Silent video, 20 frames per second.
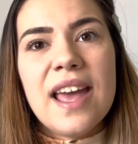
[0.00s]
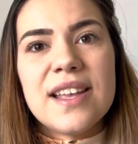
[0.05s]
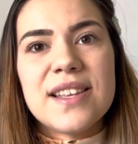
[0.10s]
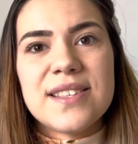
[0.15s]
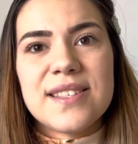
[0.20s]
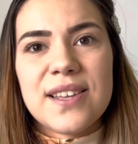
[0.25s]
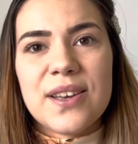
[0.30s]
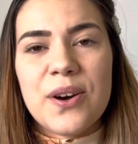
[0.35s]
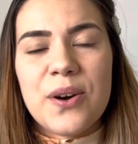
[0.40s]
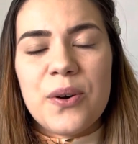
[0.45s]

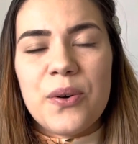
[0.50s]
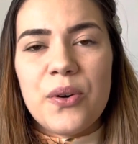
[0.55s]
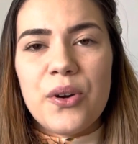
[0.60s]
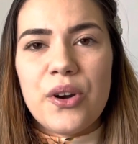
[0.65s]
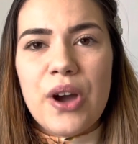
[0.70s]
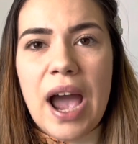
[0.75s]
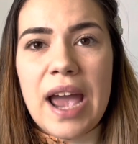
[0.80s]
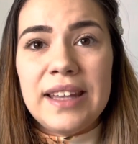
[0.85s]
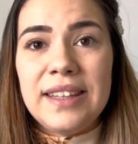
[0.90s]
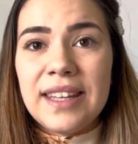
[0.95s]
So
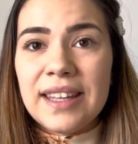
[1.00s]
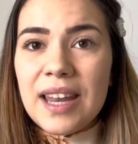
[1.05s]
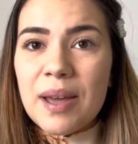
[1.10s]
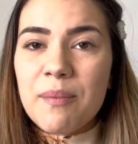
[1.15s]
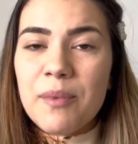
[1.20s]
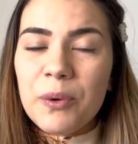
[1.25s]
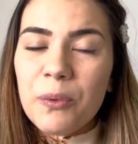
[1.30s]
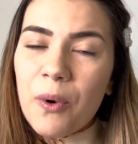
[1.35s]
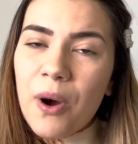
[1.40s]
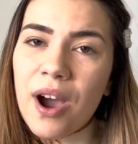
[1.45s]
idea
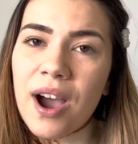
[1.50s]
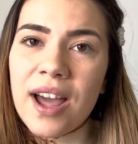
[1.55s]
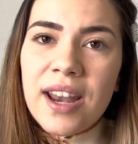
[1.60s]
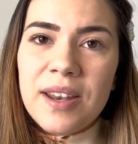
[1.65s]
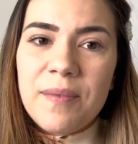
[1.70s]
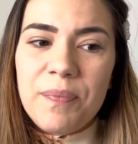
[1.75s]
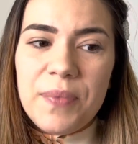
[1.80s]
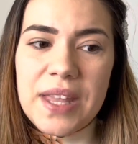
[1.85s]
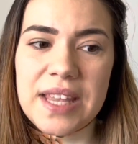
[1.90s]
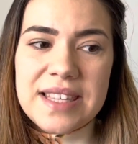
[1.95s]
number
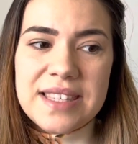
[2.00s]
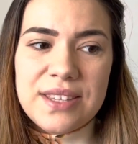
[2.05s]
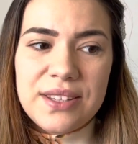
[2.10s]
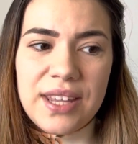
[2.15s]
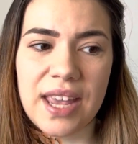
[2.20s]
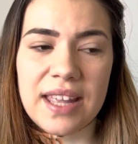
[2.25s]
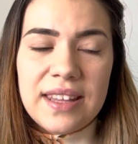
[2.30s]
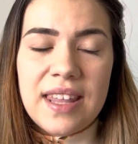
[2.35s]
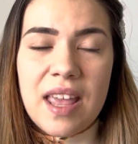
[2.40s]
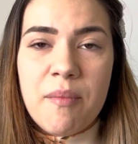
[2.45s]
one is to
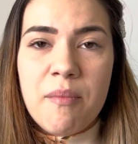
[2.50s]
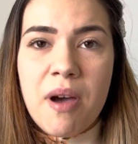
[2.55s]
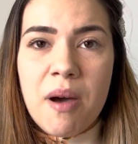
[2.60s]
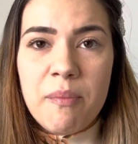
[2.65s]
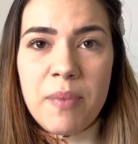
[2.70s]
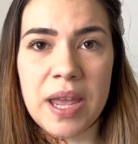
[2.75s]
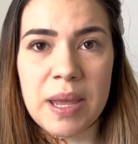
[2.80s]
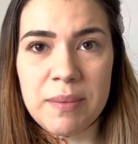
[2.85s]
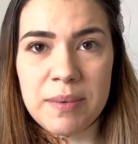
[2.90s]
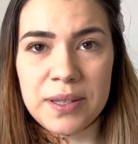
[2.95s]
get them a
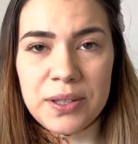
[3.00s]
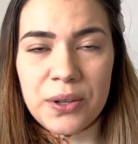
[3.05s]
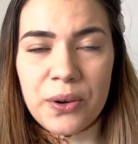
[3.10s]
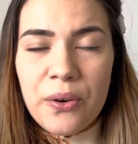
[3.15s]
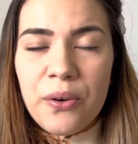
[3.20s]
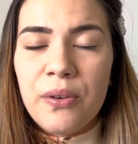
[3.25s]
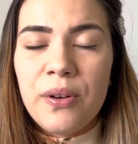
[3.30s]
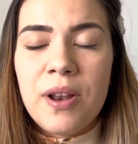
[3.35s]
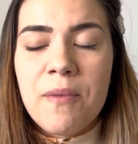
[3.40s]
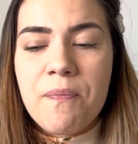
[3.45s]
baby
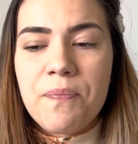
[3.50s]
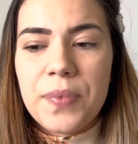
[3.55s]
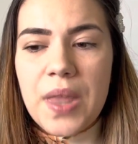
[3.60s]
doll.